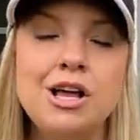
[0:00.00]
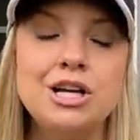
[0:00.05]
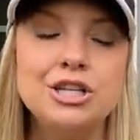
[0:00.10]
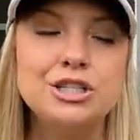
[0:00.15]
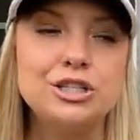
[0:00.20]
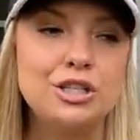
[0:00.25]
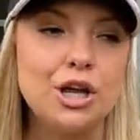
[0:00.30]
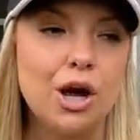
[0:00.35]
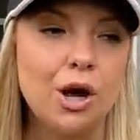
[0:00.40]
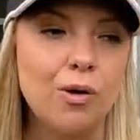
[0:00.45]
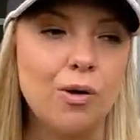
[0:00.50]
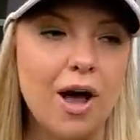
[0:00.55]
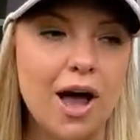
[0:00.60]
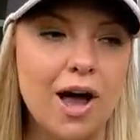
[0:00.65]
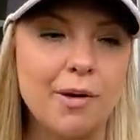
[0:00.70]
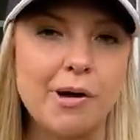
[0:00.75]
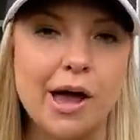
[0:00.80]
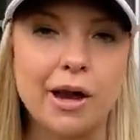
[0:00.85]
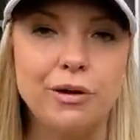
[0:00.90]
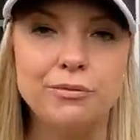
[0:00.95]
So
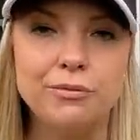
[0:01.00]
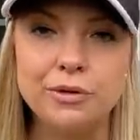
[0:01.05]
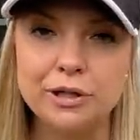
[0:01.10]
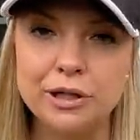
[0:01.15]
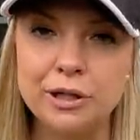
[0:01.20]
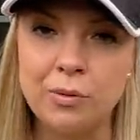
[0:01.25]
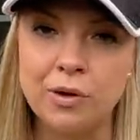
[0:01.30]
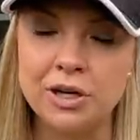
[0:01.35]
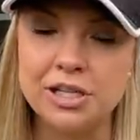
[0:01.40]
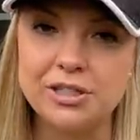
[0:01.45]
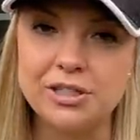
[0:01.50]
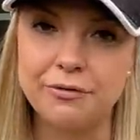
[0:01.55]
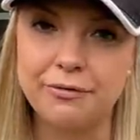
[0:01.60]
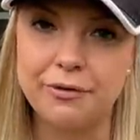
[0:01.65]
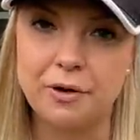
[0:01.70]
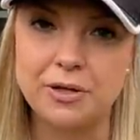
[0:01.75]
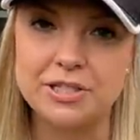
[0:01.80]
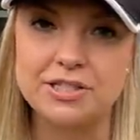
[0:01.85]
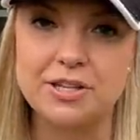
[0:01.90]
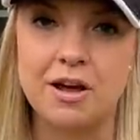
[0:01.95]
um, I really wanted to
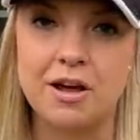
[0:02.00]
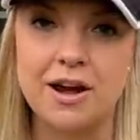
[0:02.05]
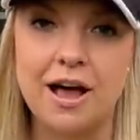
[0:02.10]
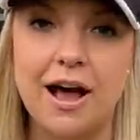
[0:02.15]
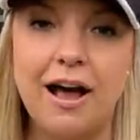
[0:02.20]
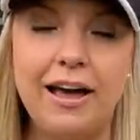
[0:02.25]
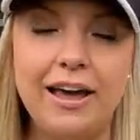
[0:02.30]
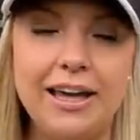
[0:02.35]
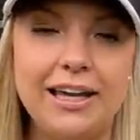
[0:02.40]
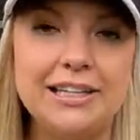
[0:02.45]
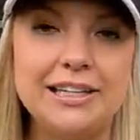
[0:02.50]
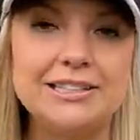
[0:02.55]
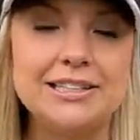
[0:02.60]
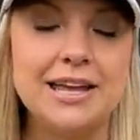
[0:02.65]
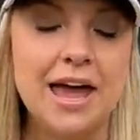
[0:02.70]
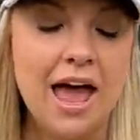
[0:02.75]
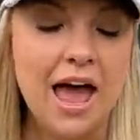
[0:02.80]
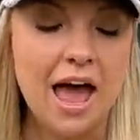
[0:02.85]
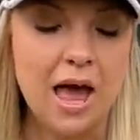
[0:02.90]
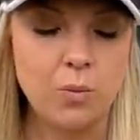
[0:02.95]
focus on height.
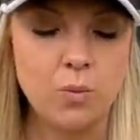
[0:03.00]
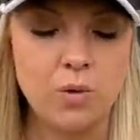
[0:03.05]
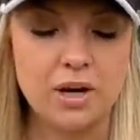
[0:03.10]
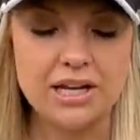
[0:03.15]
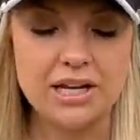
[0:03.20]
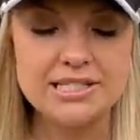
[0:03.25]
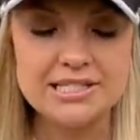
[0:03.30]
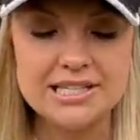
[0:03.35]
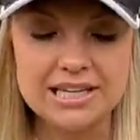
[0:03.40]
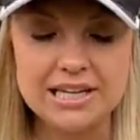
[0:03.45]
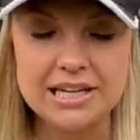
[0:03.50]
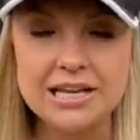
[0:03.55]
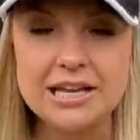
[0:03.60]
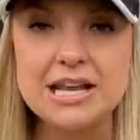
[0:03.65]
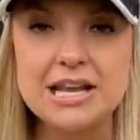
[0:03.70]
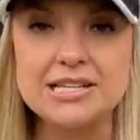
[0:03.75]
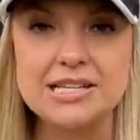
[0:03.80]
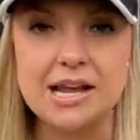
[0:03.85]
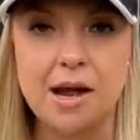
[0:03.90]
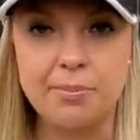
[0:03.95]
And what I did
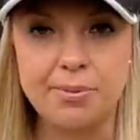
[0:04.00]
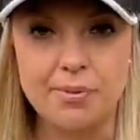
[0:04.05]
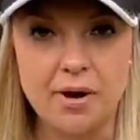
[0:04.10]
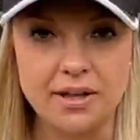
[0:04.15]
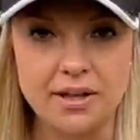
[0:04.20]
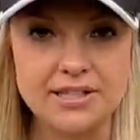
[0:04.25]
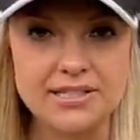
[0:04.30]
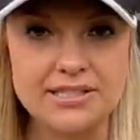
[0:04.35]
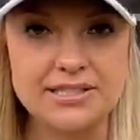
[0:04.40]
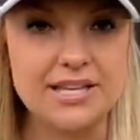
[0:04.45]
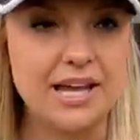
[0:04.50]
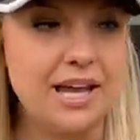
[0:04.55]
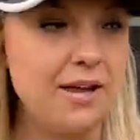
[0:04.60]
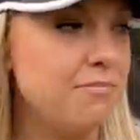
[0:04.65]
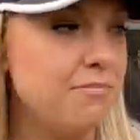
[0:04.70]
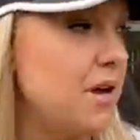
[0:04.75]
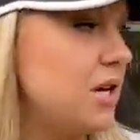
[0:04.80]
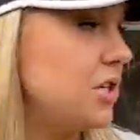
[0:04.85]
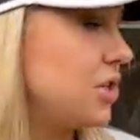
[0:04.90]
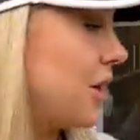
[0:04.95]
is I brought this tape
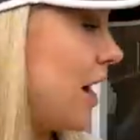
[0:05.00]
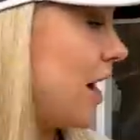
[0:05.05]
measure